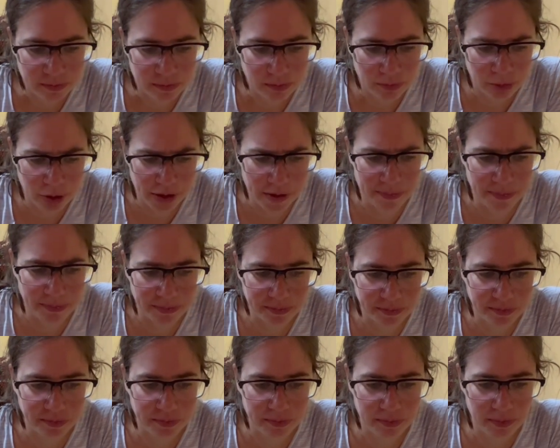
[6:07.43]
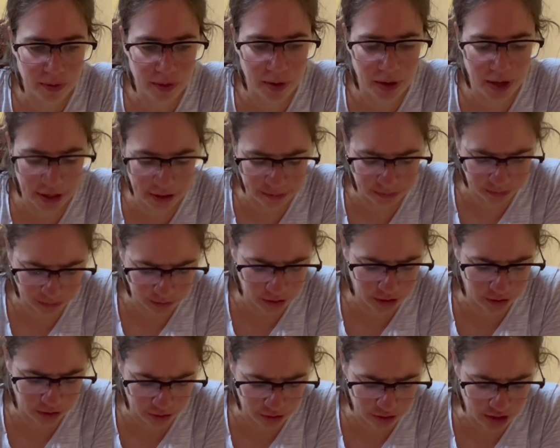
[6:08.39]
But yeah,
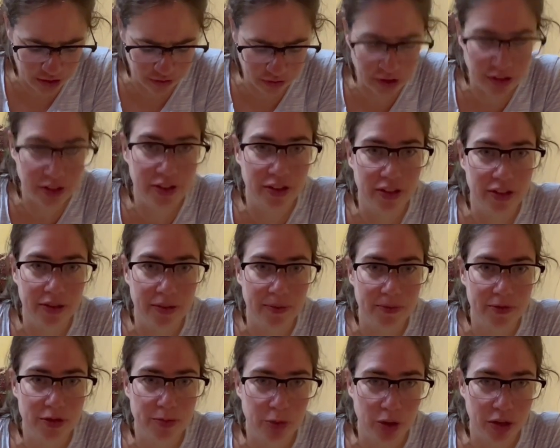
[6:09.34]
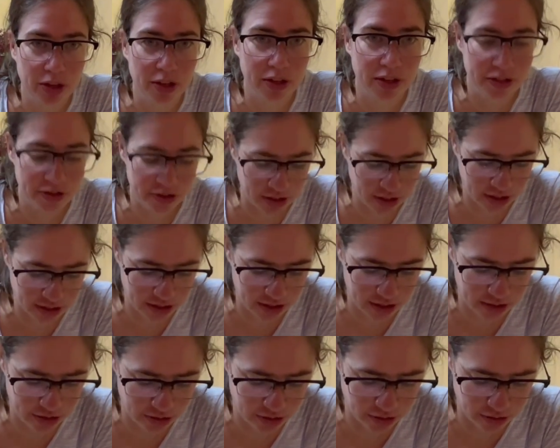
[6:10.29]
and there's definitely the spring onions. I can
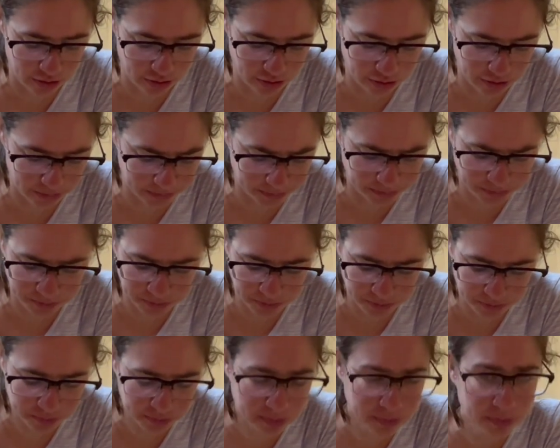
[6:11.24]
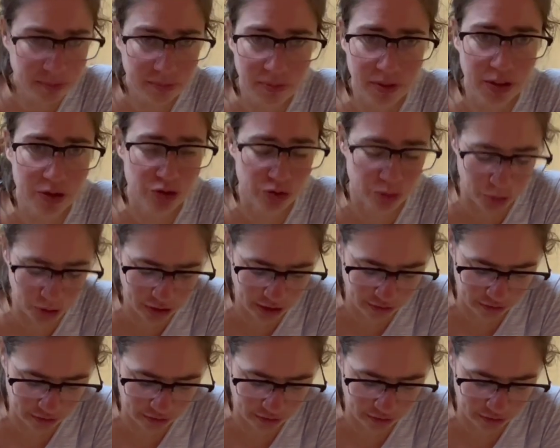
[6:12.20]
taste those. It's really